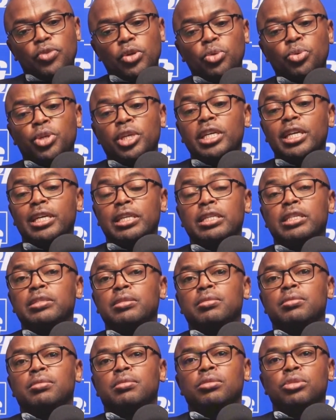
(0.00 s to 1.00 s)
if you're looking
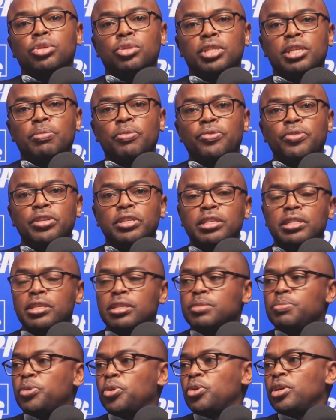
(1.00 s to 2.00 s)
at some of the
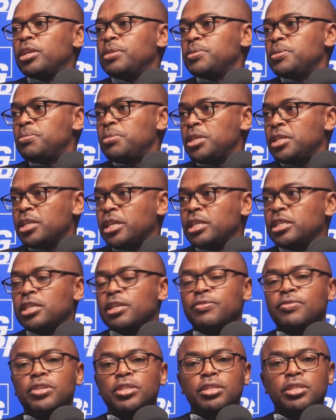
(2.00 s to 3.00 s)
disease programs, be it
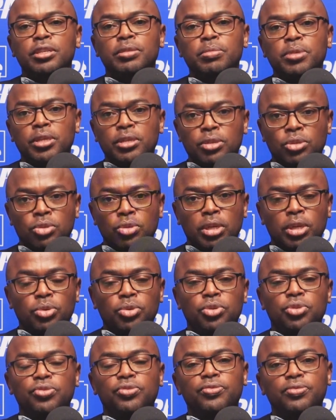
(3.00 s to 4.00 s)
HIV, TB, so
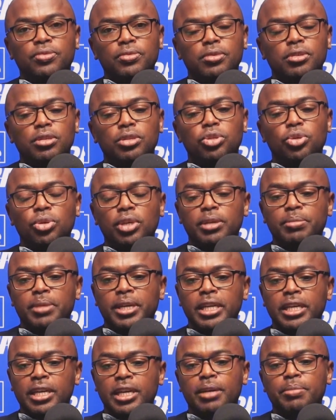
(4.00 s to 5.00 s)
a lot of
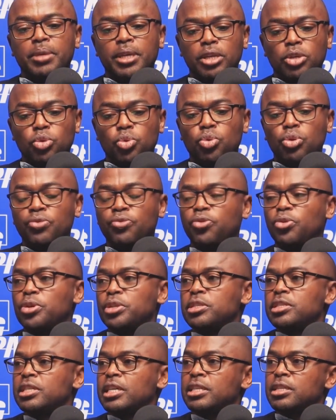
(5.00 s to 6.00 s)
donor money coming in to
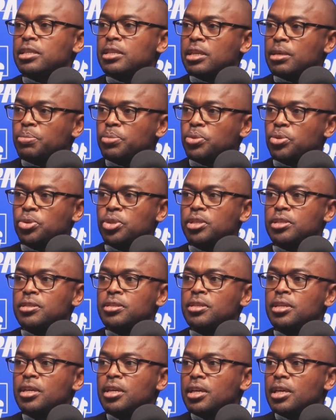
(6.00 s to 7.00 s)
influence certain
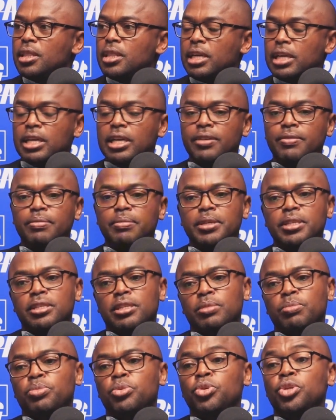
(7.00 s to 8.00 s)
approaches that
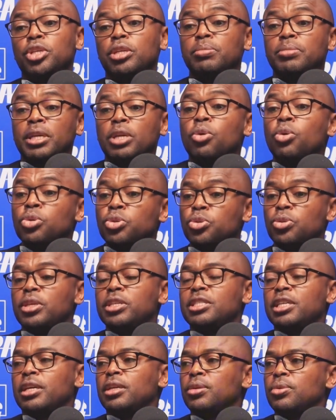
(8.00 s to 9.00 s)
governments are pushing, but
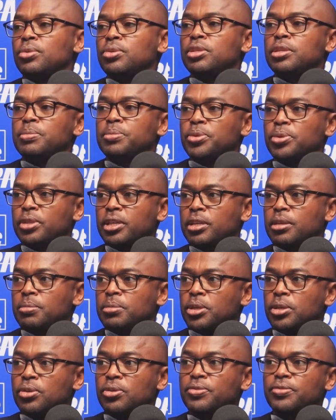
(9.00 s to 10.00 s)
also the technical support
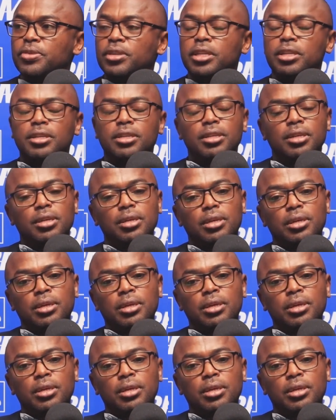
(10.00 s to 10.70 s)
that have been offered